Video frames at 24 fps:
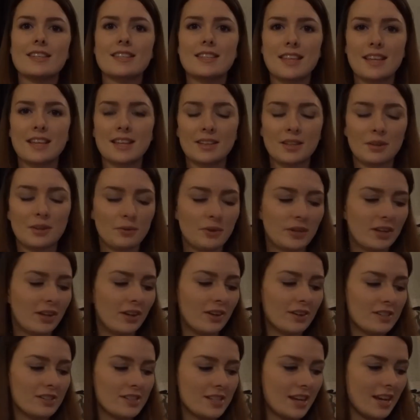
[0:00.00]
thing that we
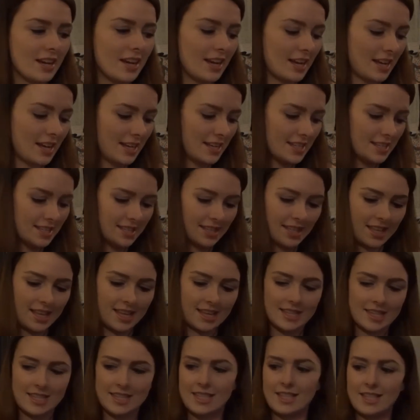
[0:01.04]
got is
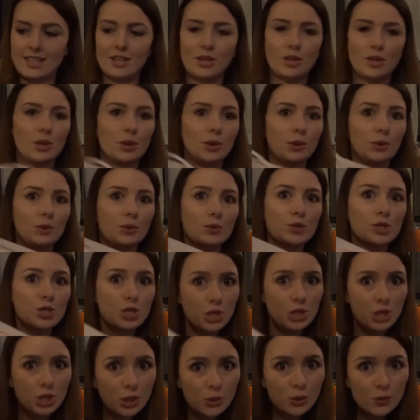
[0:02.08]
this new
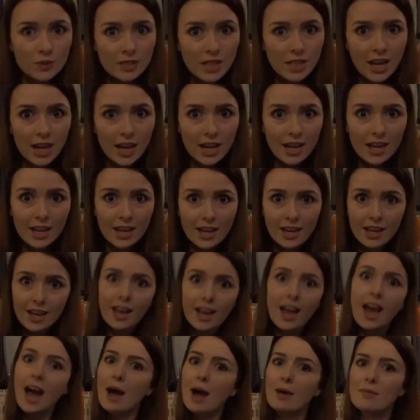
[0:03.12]
scooter.
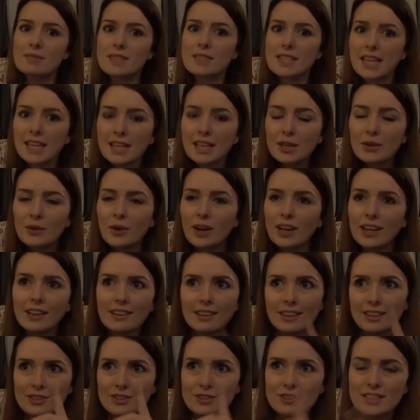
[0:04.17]
I'm saying it
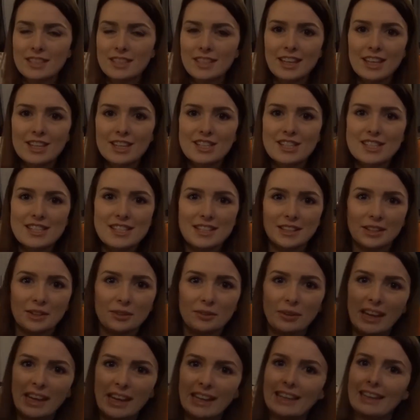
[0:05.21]
quietly just in case you're still
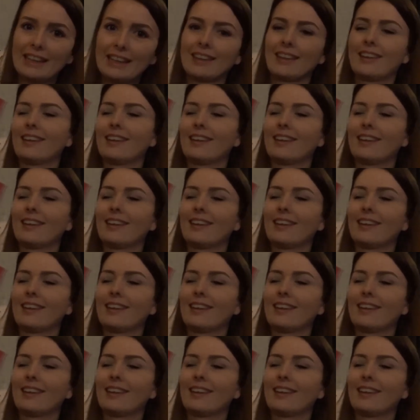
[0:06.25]
awake.